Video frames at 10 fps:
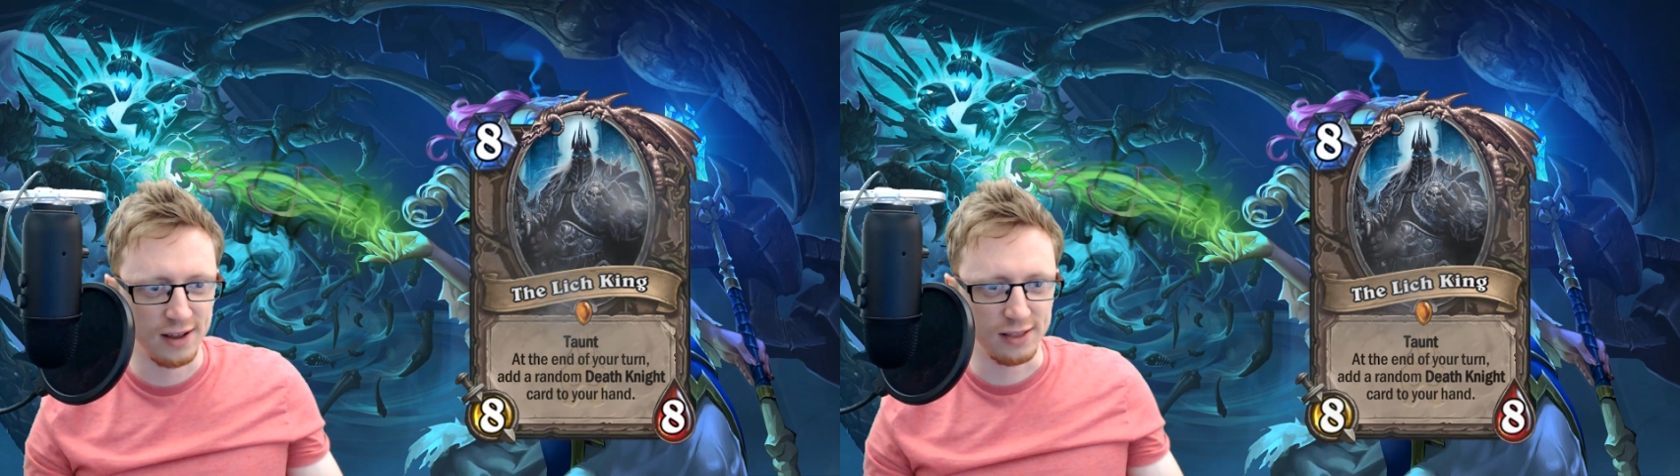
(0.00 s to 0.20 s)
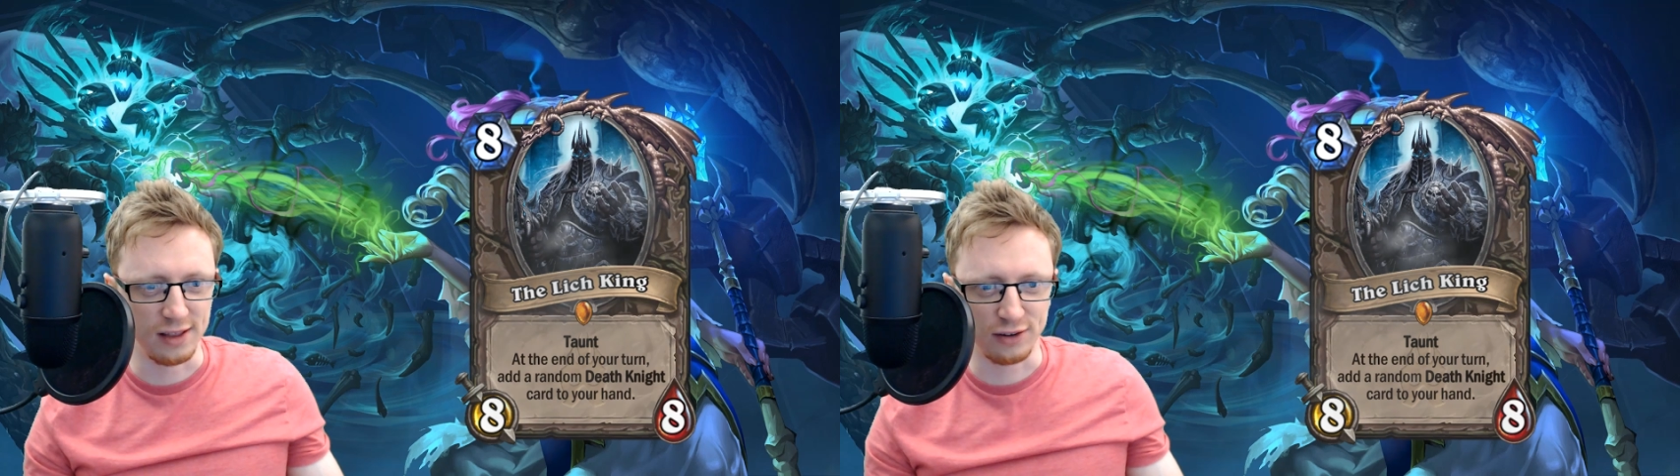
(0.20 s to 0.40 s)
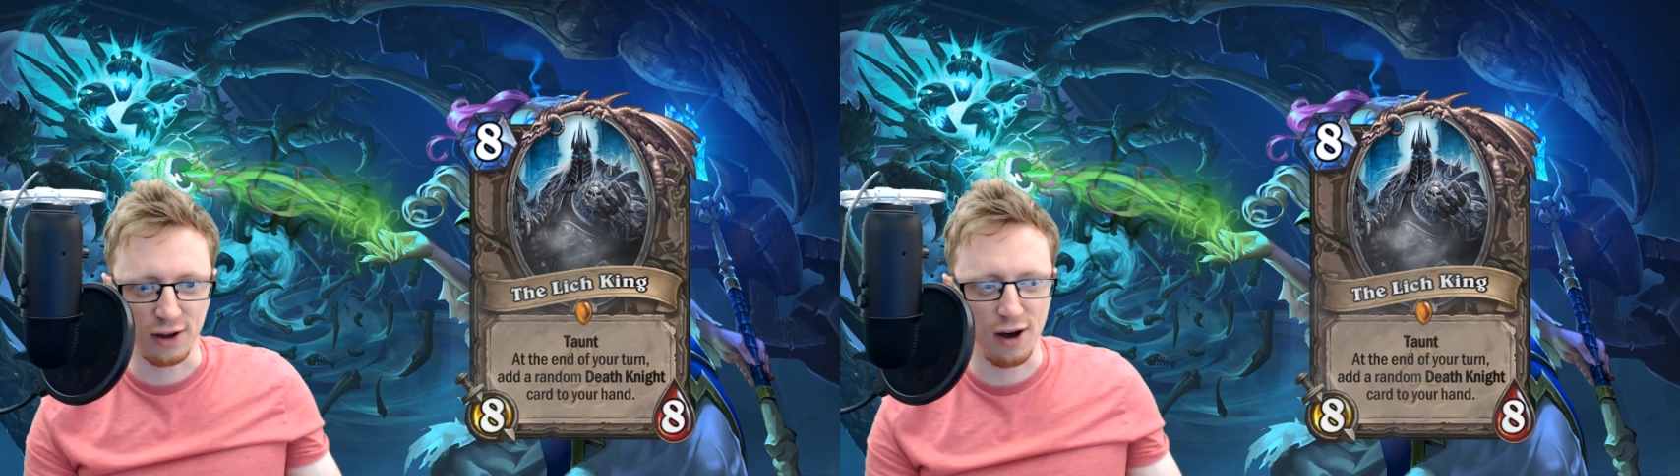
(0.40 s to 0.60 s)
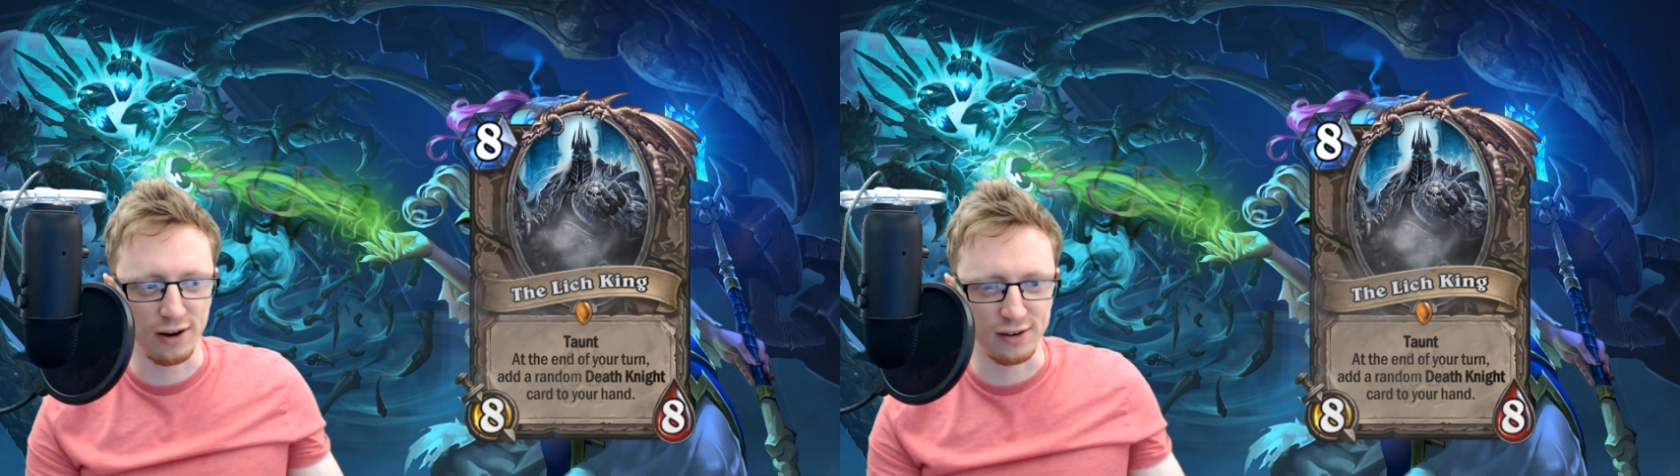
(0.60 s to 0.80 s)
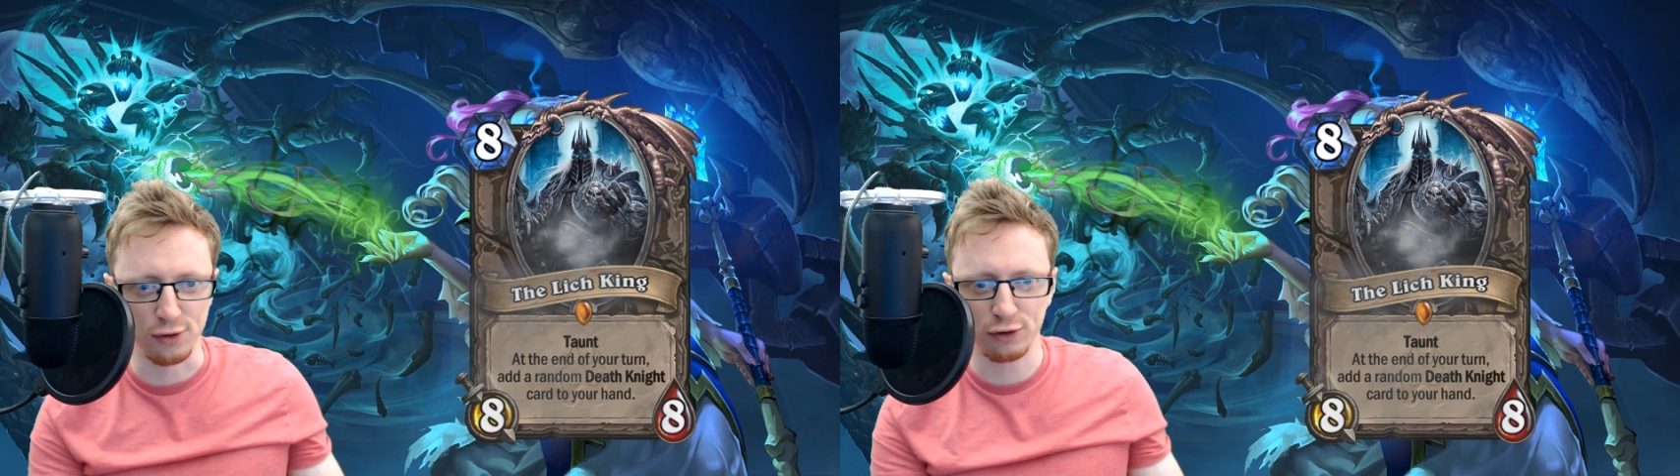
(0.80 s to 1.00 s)
this card is
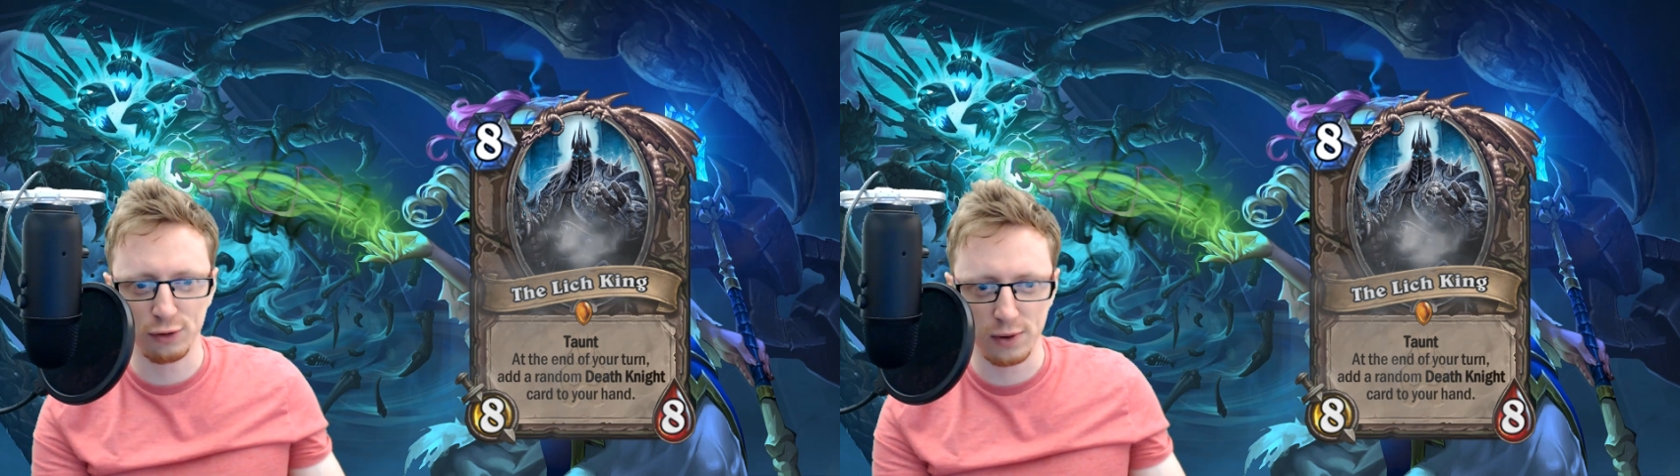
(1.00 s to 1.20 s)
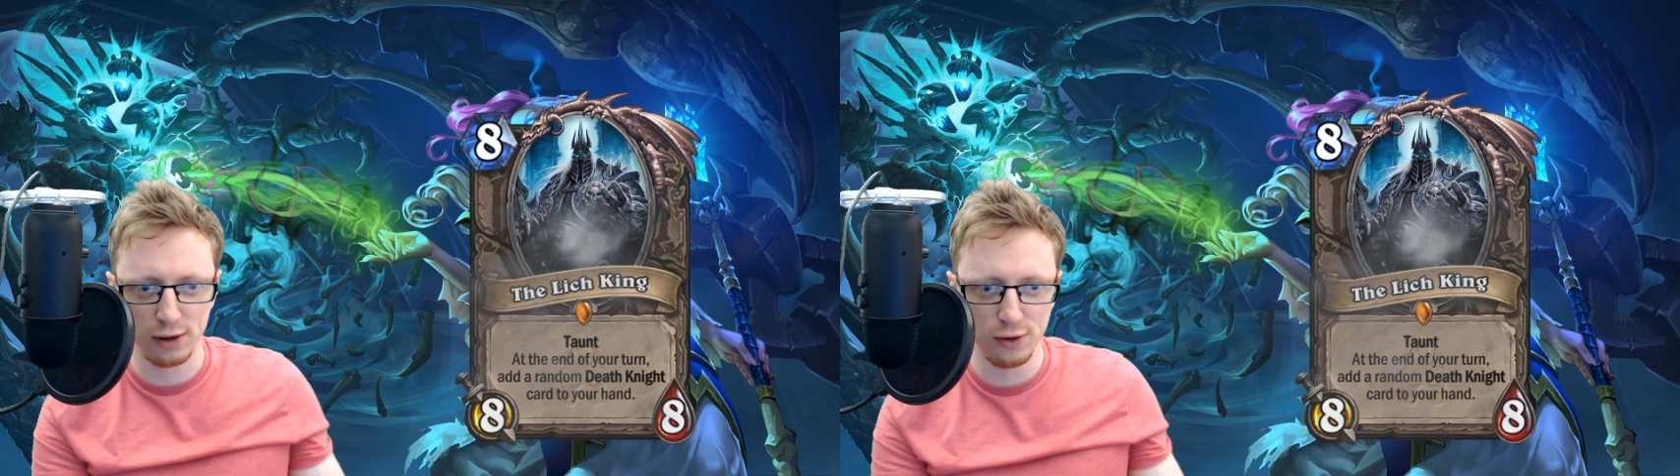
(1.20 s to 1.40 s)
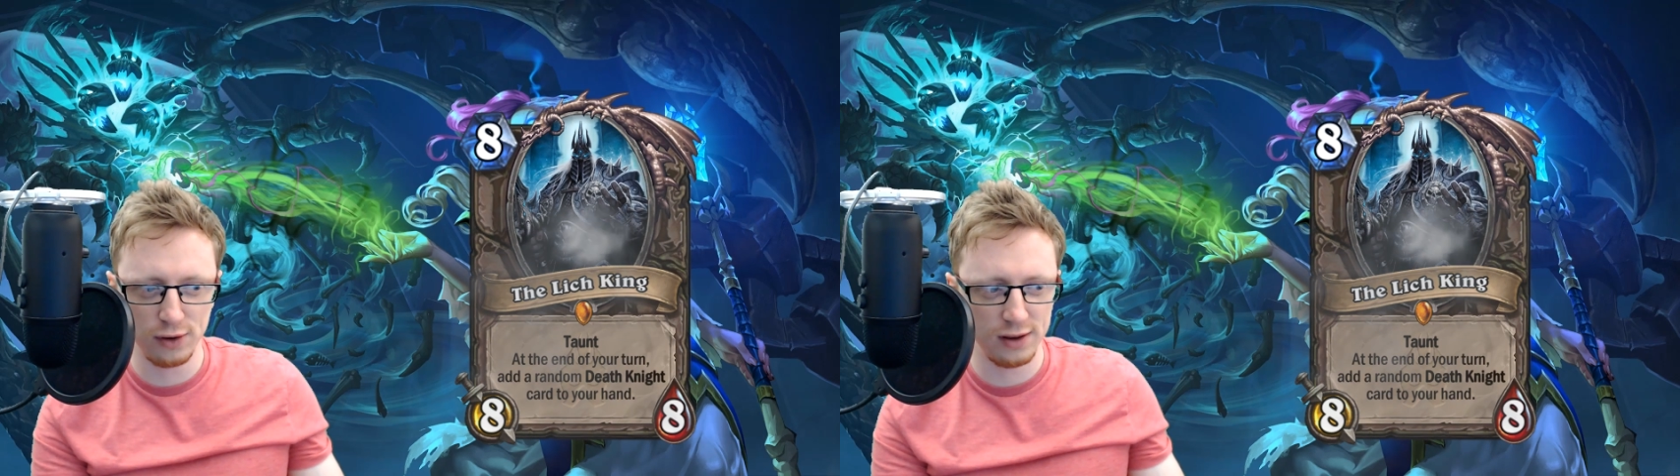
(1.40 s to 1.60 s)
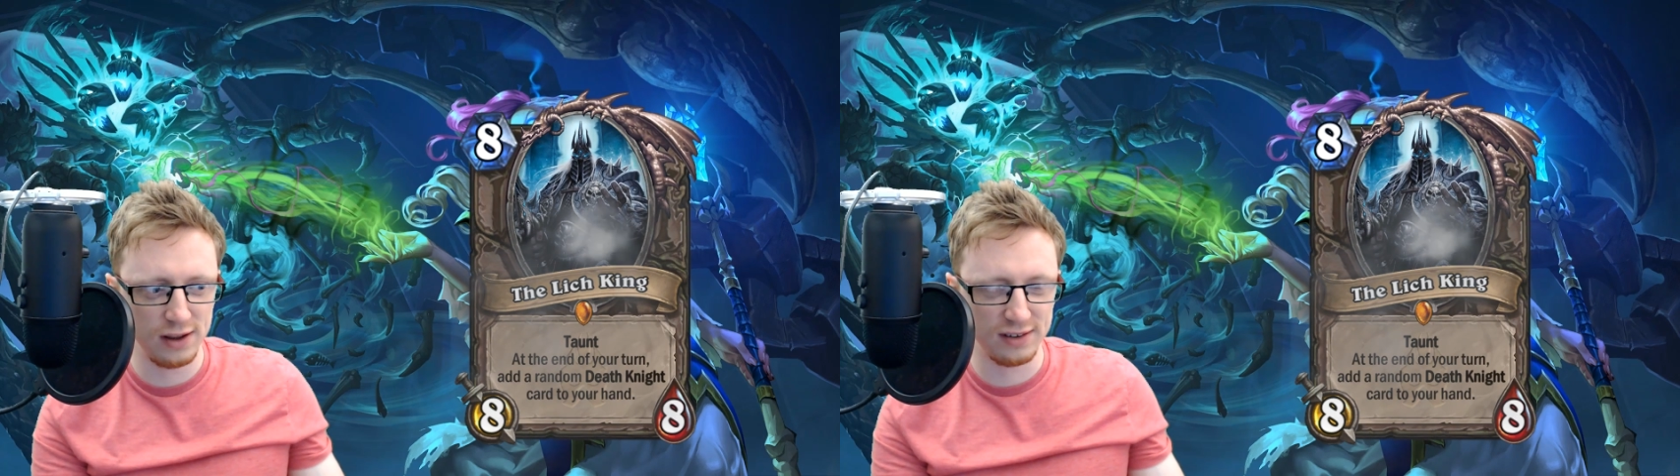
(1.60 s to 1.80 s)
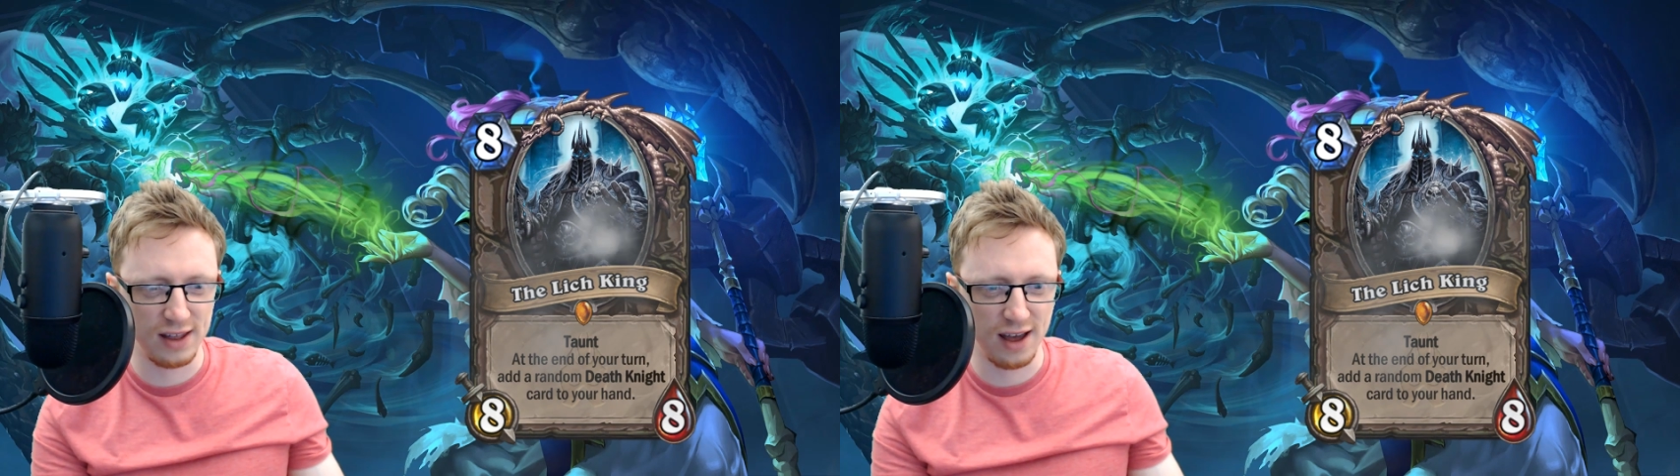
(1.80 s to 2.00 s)
an auto-include in these
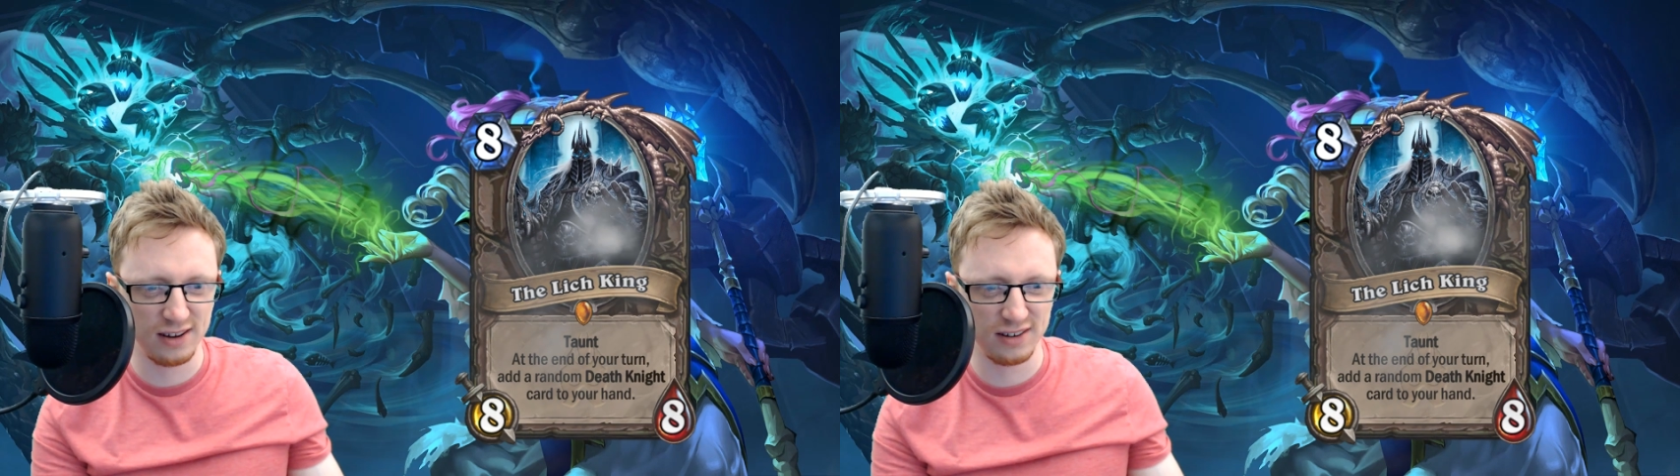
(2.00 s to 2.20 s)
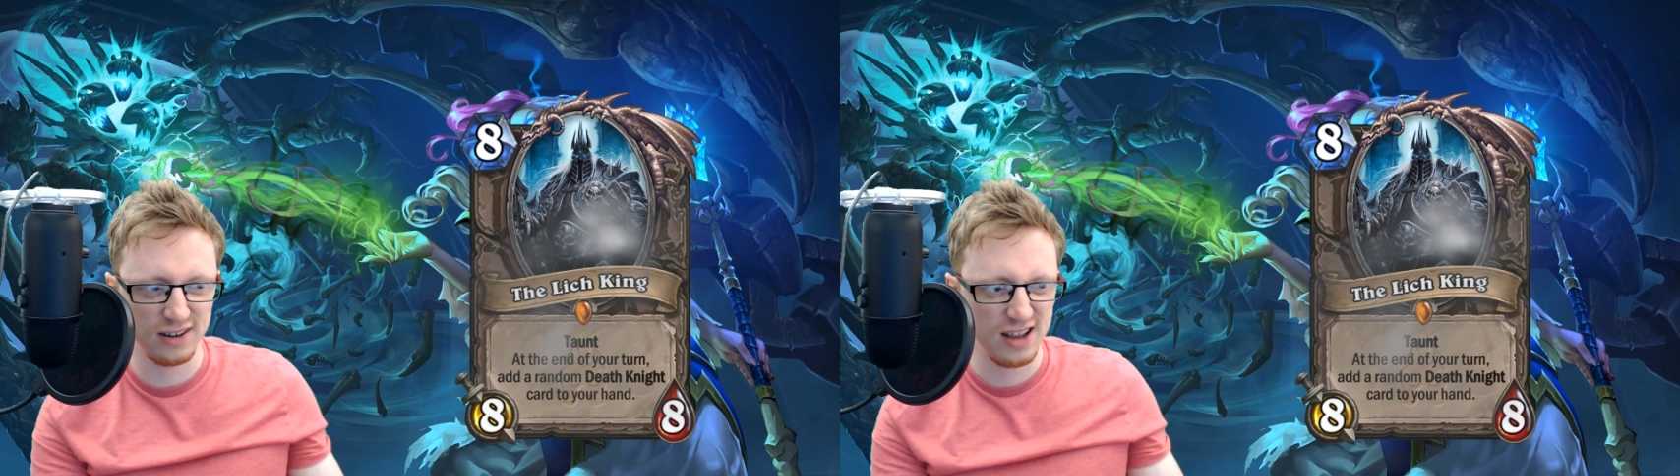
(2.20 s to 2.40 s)
decks.